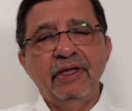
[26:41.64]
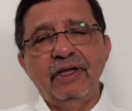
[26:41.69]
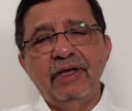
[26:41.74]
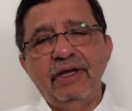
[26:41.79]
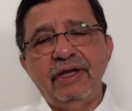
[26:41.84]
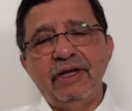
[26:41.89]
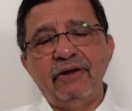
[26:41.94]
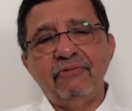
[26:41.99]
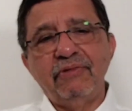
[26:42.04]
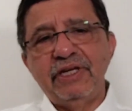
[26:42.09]

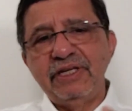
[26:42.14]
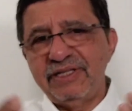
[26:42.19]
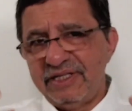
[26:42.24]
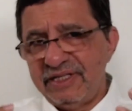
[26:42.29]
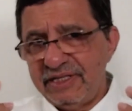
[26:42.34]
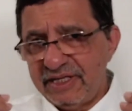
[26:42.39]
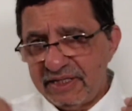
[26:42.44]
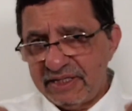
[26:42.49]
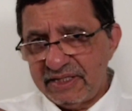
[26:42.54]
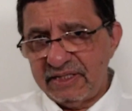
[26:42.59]
And when
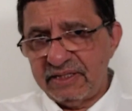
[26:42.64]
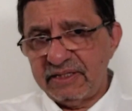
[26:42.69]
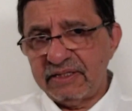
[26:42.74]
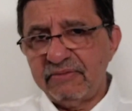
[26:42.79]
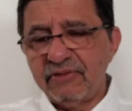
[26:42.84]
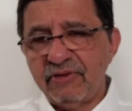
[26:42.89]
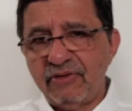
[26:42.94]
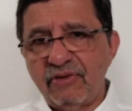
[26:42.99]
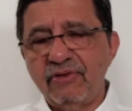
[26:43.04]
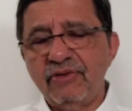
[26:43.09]

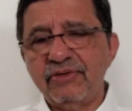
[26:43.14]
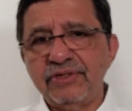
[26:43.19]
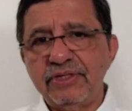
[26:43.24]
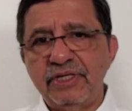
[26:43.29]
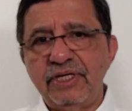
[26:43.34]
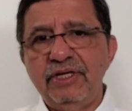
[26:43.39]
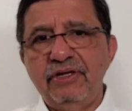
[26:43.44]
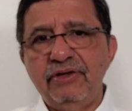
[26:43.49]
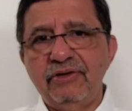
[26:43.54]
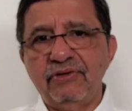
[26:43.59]
cynicism grows
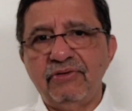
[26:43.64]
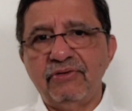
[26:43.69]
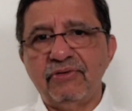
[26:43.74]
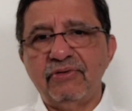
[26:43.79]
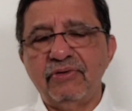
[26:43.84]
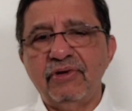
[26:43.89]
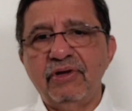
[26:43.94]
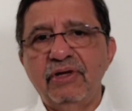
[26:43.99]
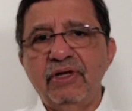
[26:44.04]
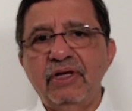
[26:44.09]
in
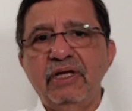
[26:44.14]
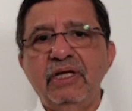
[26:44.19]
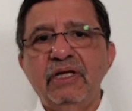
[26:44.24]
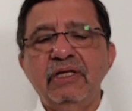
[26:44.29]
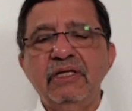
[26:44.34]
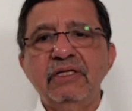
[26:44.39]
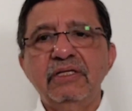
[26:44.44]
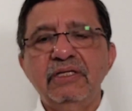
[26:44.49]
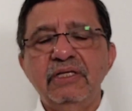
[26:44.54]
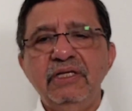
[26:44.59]
you,
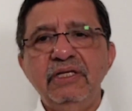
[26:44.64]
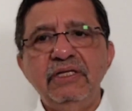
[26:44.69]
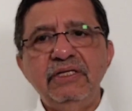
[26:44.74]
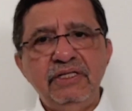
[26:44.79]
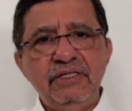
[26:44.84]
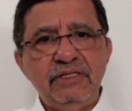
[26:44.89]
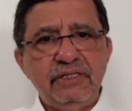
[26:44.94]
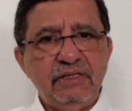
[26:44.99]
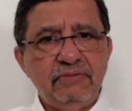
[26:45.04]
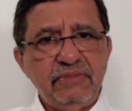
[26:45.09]

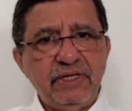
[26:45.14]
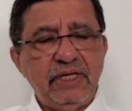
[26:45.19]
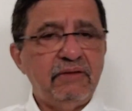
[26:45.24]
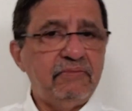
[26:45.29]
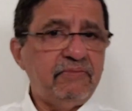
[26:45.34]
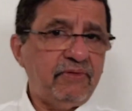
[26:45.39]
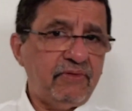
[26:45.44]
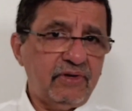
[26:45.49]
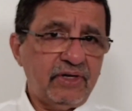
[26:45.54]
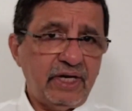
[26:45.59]
cynicism can
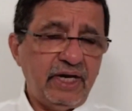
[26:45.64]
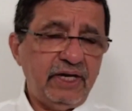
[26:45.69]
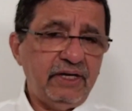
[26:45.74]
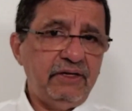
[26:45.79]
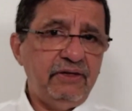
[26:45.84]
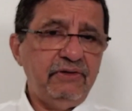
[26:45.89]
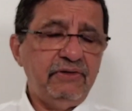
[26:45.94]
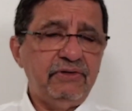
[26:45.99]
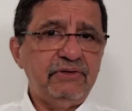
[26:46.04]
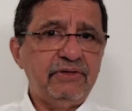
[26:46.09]
protect
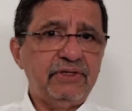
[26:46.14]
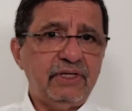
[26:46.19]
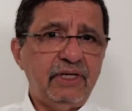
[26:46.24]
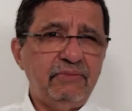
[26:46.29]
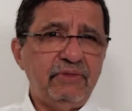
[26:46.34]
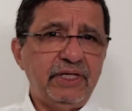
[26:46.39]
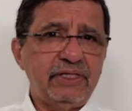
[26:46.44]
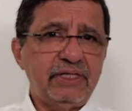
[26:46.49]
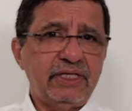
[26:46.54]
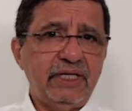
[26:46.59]
you to some
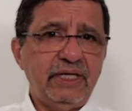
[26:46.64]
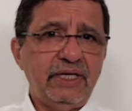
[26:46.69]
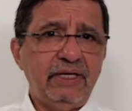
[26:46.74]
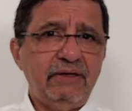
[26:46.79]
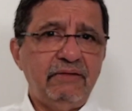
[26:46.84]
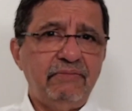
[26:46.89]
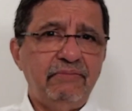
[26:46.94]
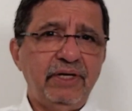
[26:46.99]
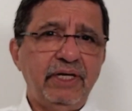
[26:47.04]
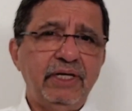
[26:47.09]

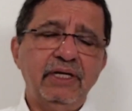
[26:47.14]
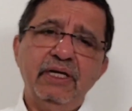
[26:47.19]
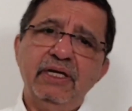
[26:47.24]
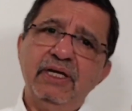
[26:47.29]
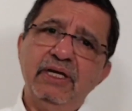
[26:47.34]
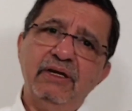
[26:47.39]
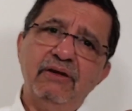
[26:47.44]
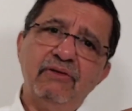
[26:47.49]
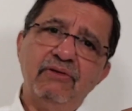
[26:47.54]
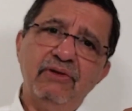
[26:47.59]
extent, but it
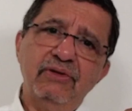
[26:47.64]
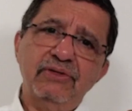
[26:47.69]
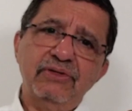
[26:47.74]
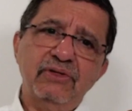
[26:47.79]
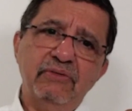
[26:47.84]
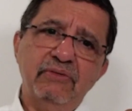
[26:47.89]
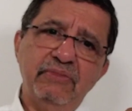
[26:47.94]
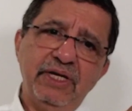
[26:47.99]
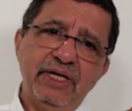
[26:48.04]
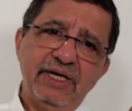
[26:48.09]
can
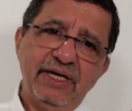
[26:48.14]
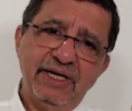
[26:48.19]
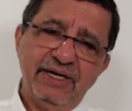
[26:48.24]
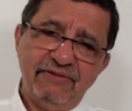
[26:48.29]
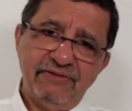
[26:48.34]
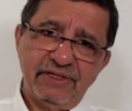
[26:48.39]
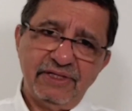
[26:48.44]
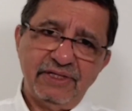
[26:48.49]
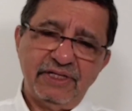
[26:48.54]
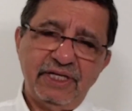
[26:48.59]
also be
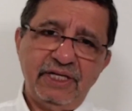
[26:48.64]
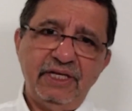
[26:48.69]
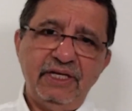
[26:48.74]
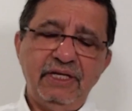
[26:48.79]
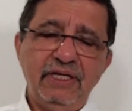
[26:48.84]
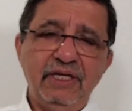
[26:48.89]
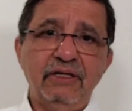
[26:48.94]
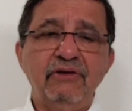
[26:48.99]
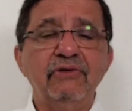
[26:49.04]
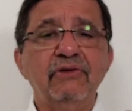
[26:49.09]

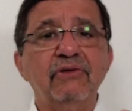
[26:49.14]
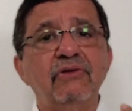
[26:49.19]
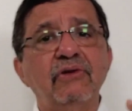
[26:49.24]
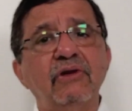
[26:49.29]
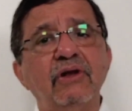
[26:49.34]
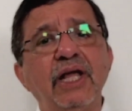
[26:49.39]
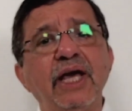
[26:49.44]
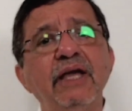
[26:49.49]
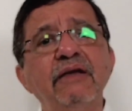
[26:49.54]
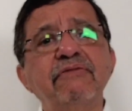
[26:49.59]
devastating to your
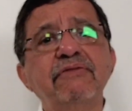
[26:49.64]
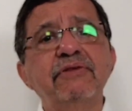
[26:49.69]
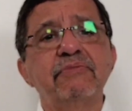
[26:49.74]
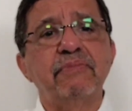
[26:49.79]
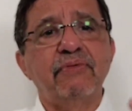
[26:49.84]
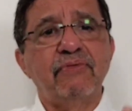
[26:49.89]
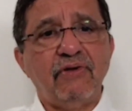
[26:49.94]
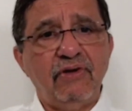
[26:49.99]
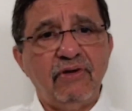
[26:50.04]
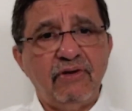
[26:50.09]
life's
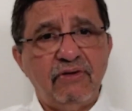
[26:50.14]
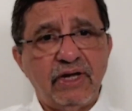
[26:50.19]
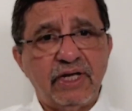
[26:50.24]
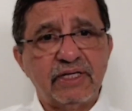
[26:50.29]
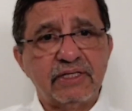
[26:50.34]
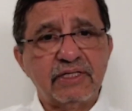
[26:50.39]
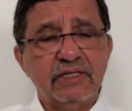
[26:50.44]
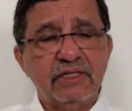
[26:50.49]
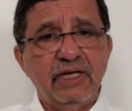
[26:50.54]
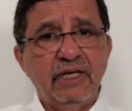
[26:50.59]

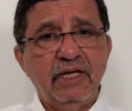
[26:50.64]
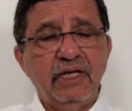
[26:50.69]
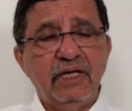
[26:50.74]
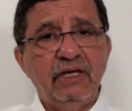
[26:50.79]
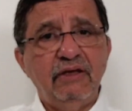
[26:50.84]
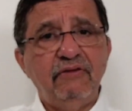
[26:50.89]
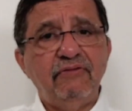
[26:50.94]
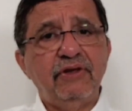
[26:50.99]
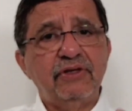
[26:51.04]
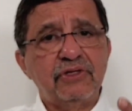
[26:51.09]
progress
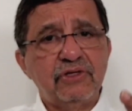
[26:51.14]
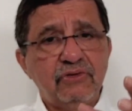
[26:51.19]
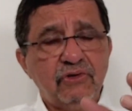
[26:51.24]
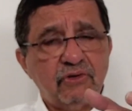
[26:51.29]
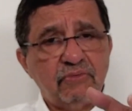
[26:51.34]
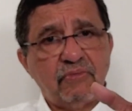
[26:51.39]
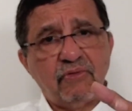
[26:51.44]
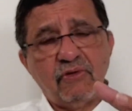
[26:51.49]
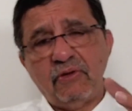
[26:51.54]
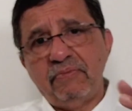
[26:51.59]
if it's
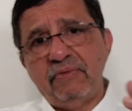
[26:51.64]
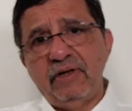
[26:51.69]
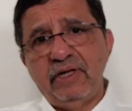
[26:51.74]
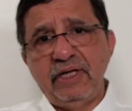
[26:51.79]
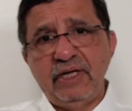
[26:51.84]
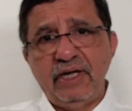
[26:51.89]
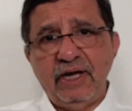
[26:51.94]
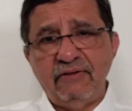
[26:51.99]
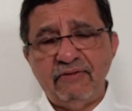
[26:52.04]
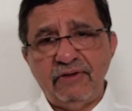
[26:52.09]
not properly
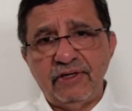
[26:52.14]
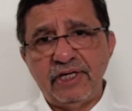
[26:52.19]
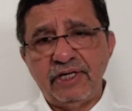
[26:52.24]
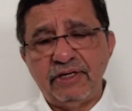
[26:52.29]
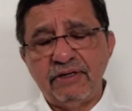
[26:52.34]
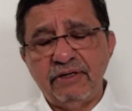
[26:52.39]
governed.